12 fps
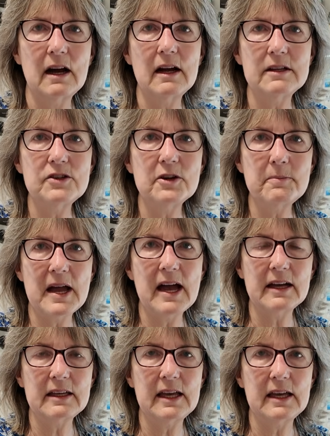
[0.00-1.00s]
on your
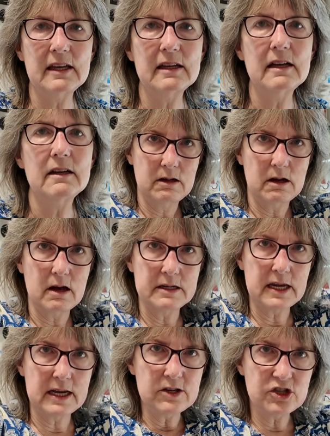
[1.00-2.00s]
backing on
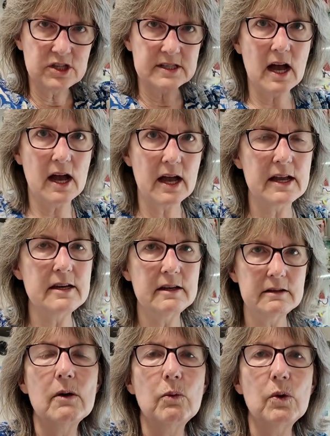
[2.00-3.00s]
each side,
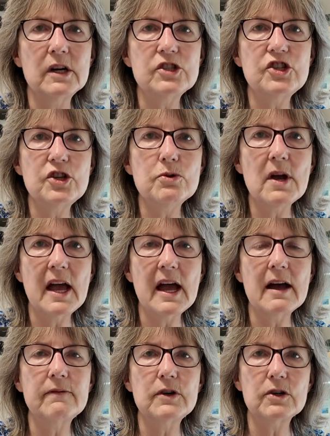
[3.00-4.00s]
once you
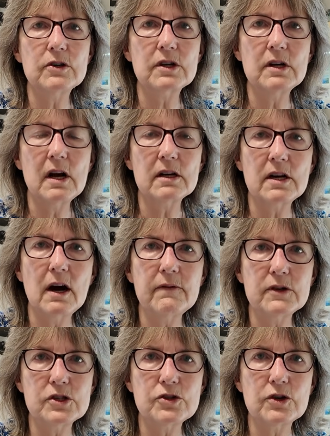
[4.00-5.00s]
have your
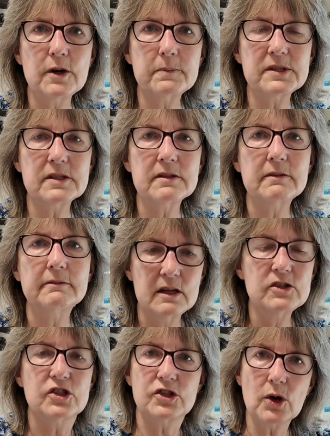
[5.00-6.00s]
cover strips
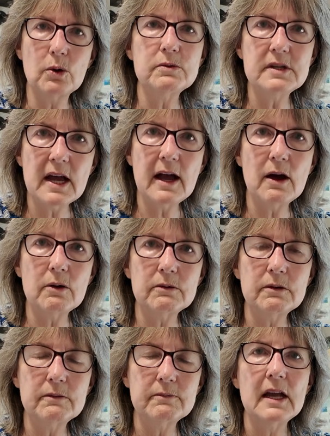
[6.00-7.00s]
sewn
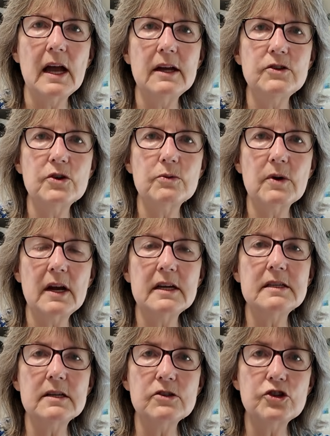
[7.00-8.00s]
down and you're ready
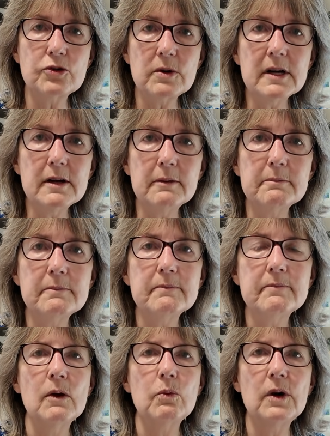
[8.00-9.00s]
to trim,
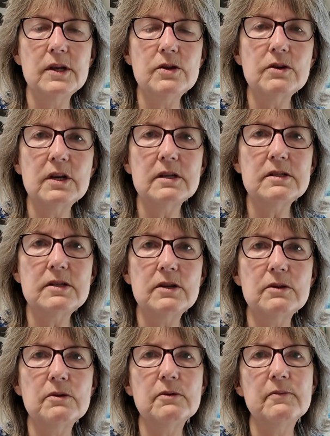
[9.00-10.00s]
what you could
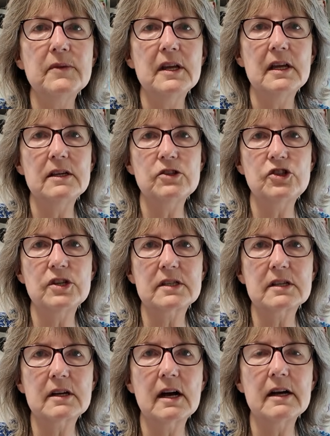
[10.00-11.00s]
do is
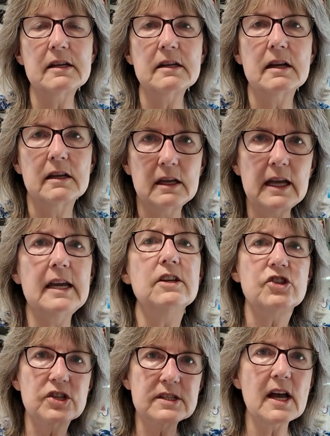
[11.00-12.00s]
just cut
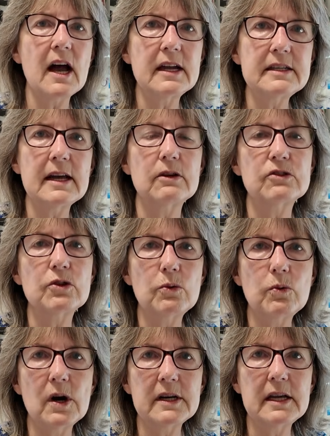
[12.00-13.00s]
each side down to
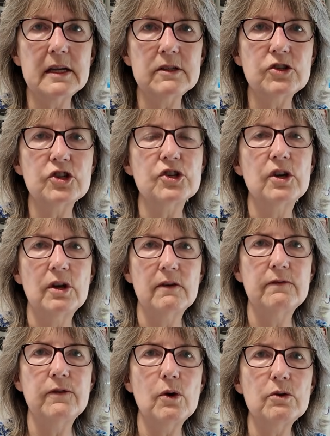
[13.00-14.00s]
1 inch,
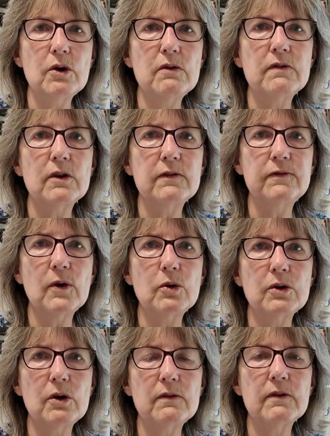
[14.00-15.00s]
fold
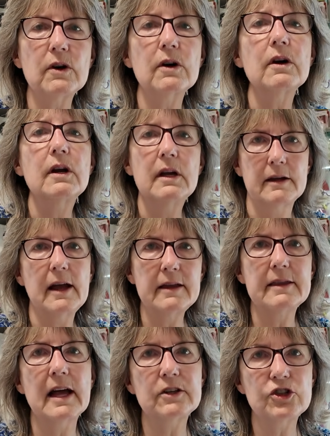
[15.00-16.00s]
over,
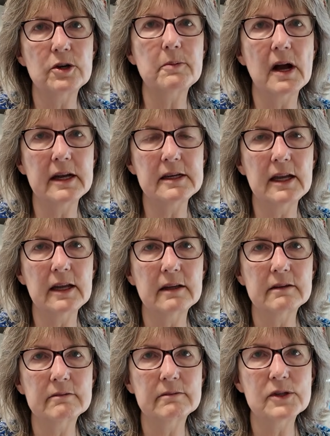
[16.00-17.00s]
and that's your binding.
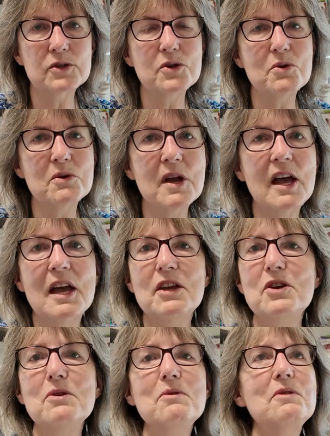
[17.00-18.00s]
So
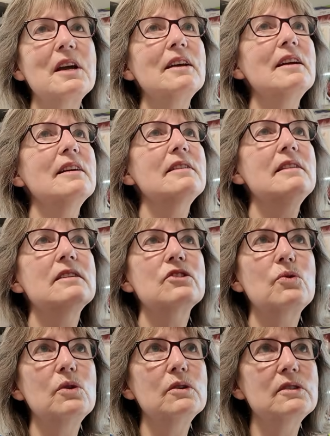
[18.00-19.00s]
you can get this
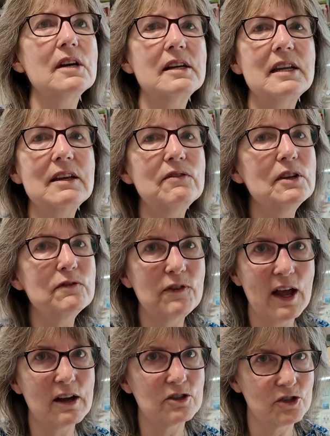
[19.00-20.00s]
quilt done even
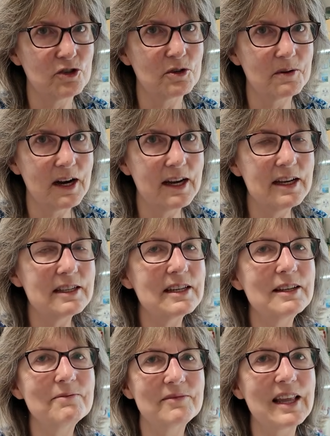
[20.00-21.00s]
faster, right?
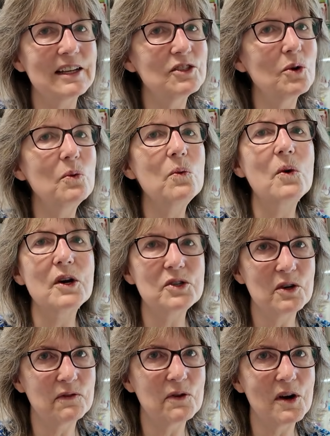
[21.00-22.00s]
That's a
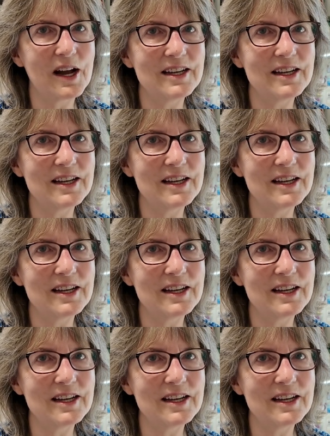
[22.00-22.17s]
wonderful